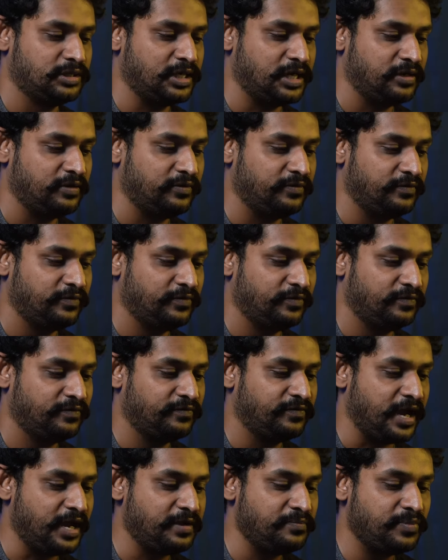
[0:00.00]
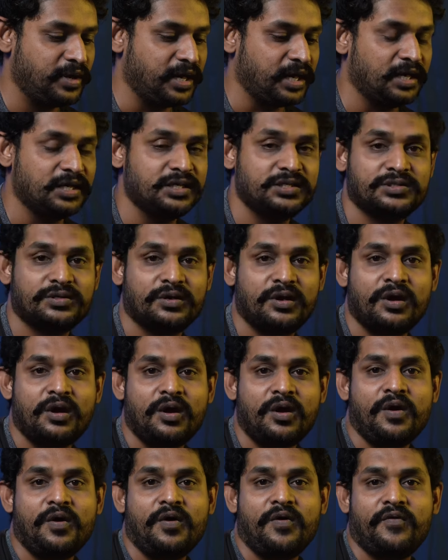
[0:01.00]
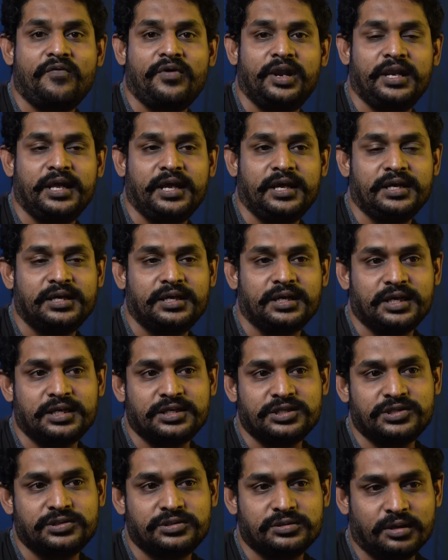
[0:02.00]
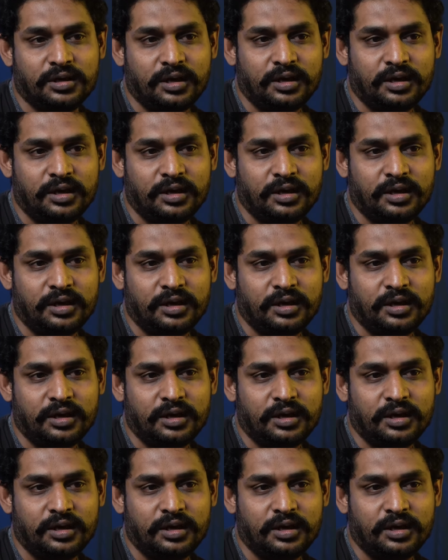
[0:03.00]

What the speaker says: Then vibrance will increase